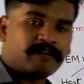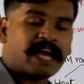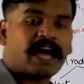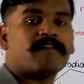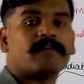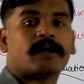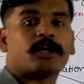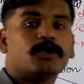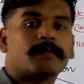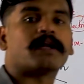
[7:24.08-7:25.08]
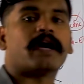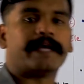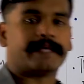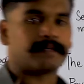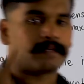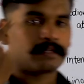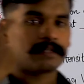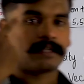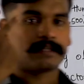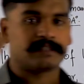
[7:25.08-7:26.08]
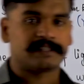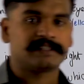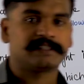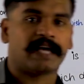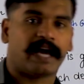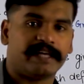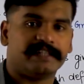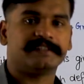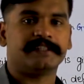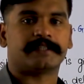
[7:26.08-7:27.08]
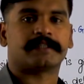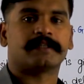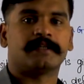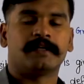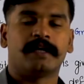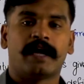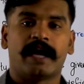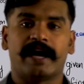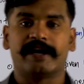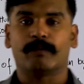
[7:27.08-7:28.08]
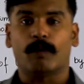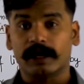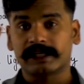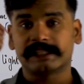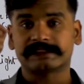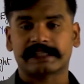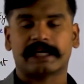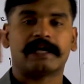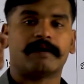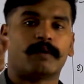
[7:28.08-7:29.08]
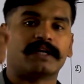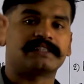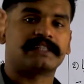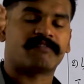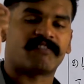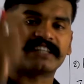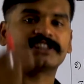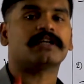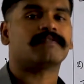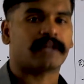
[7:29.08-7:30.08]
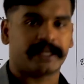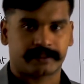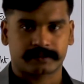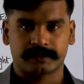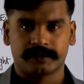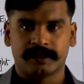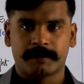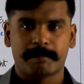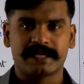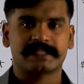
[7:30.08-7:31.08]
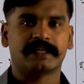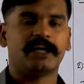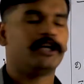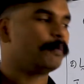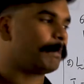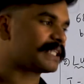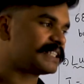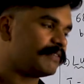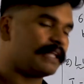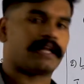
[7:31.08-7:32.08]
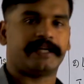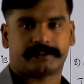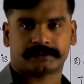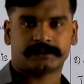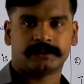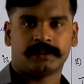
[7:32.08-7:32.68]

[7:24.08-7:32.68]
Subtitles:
We have human eye. This is the eye, isn't it? And what is the function of light? Basically to perceive the light.